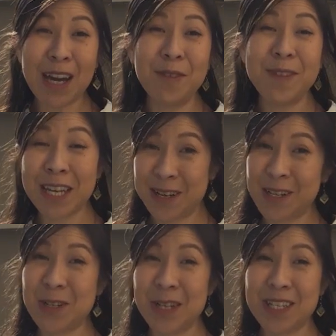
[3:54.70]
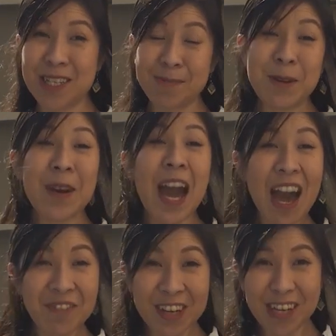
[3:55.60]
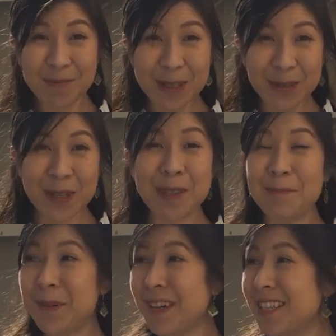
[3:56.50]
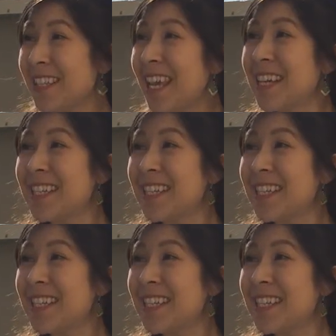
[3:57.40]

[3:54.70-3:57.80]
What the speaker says: kind of territory dispute happening between the birds